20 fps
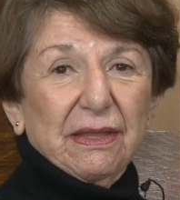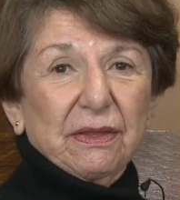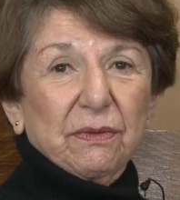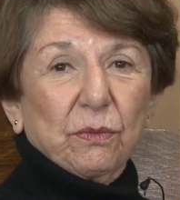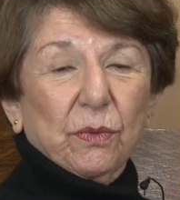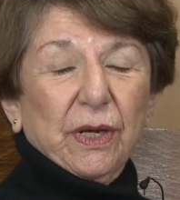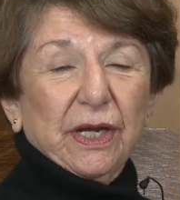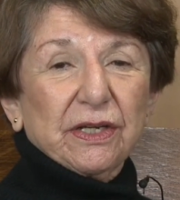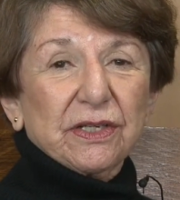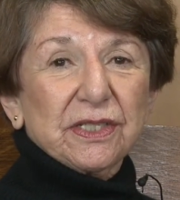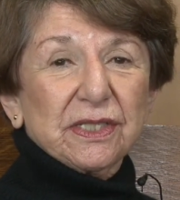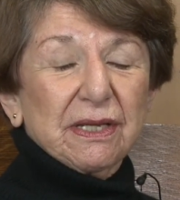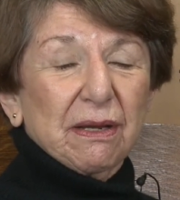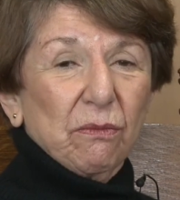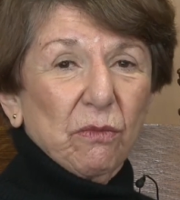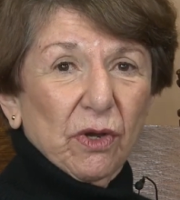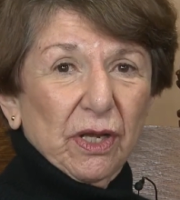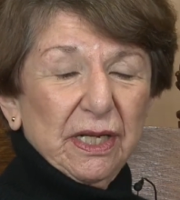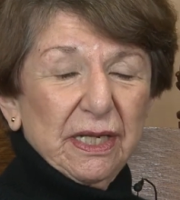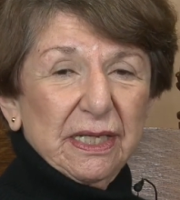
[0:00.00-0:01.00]
where
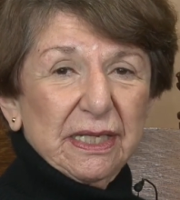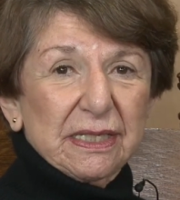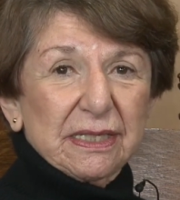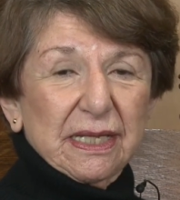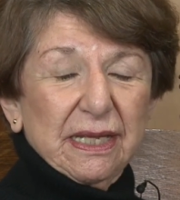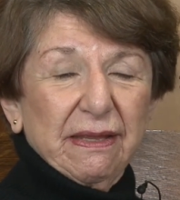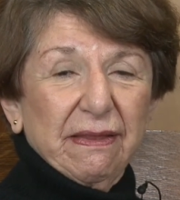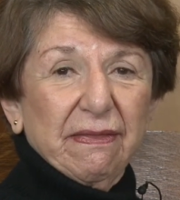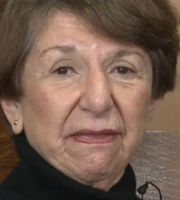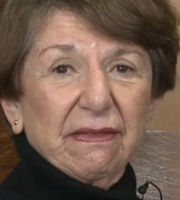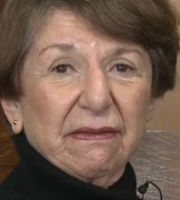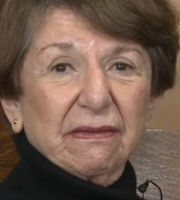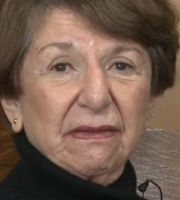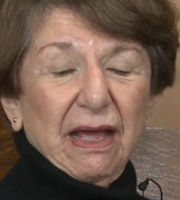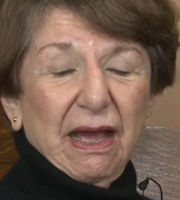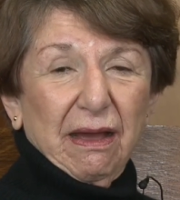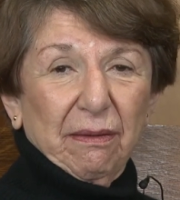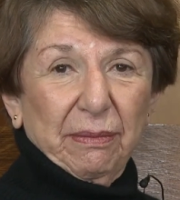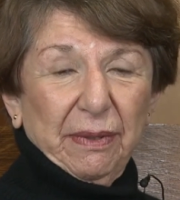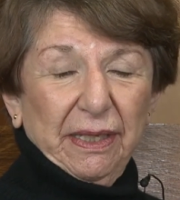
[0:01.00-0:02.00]
someone is in the
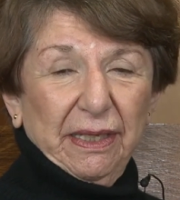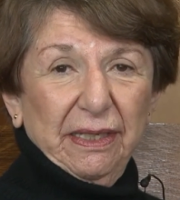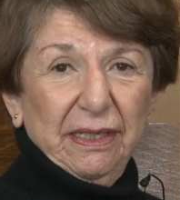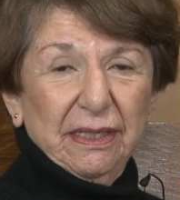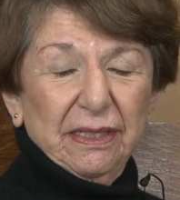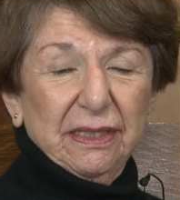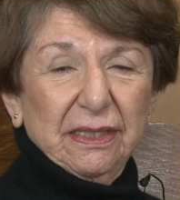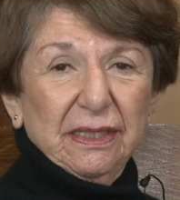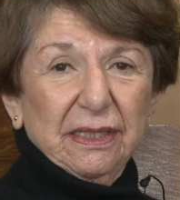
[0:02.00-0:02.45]
lobby